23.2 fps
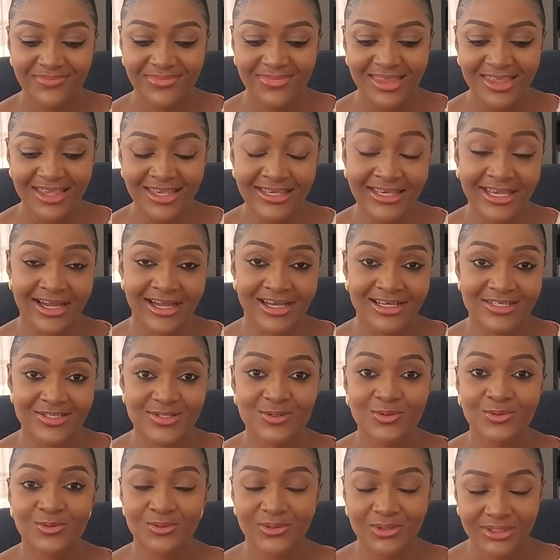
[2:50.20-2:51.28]
Yeah,
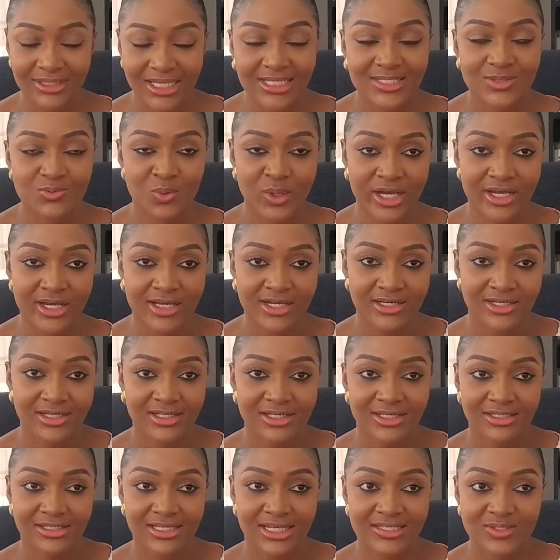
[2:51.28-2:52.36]
so that's where
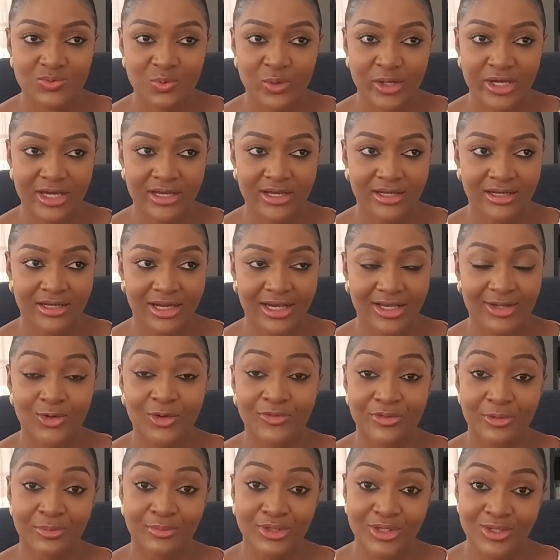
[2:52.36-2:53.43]
I got
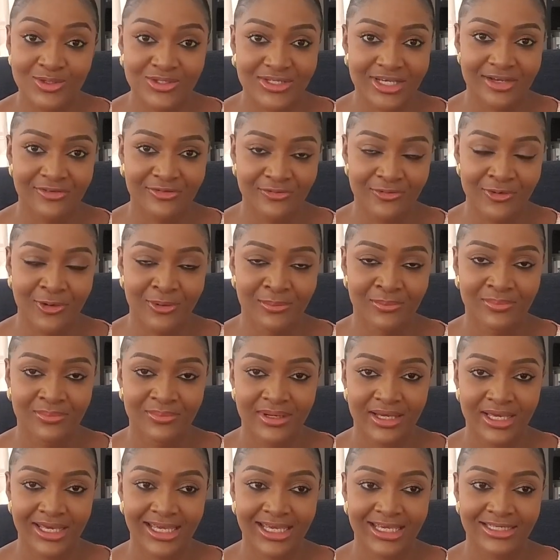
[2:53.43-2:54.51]
the music from.
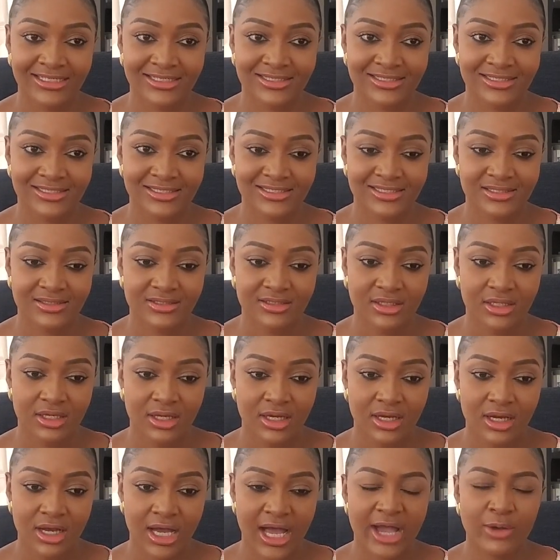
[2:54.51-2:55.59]
And
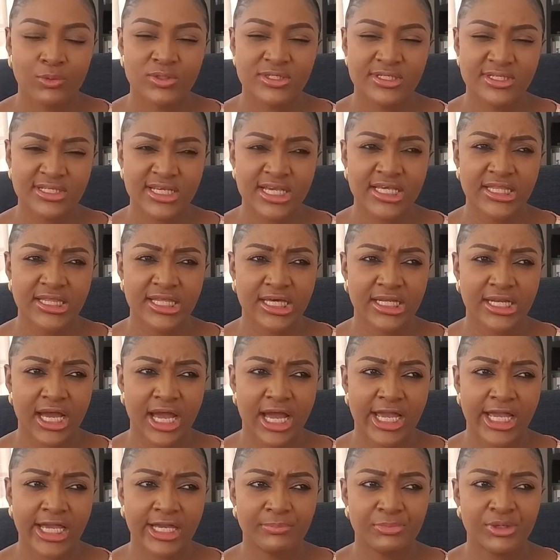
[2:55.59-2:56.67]
I would say that
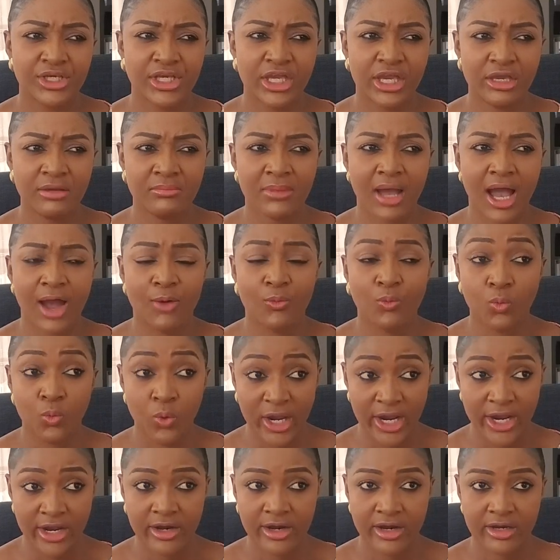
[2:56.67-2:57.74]
I became
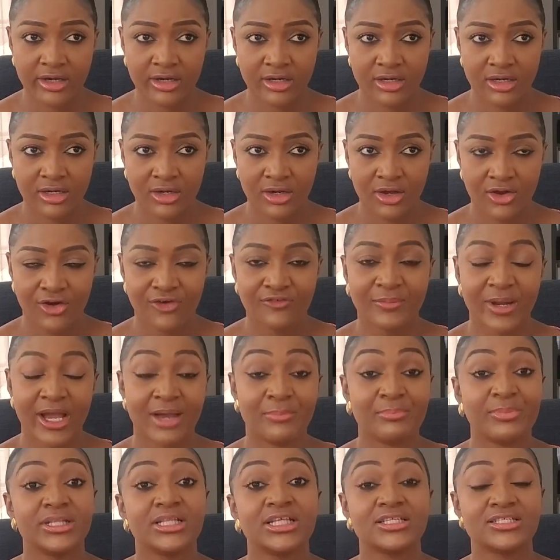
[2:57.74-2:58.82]
aware of my
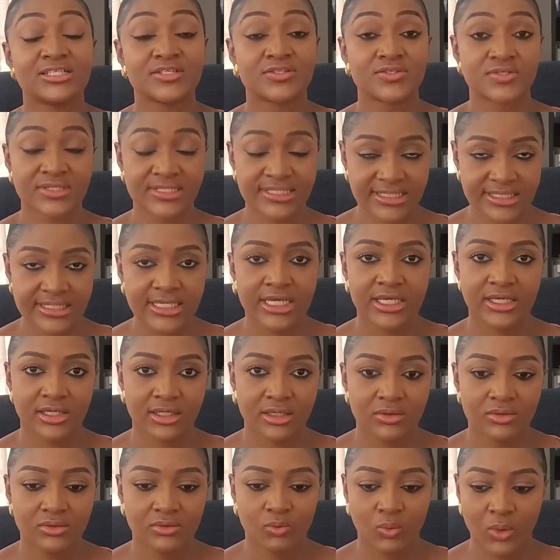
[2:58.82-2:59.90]
ability to
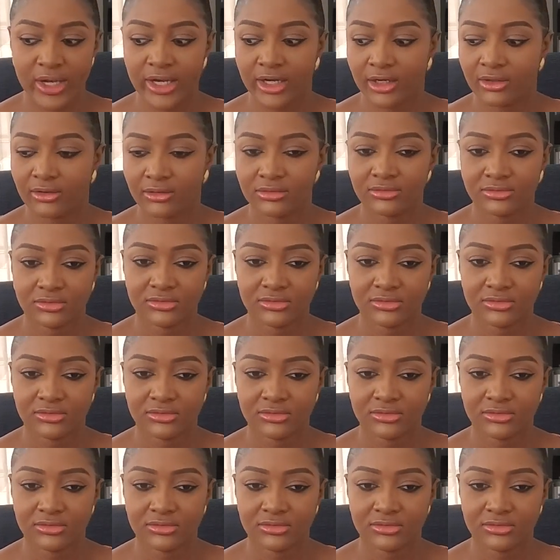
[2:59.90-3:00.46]
sing well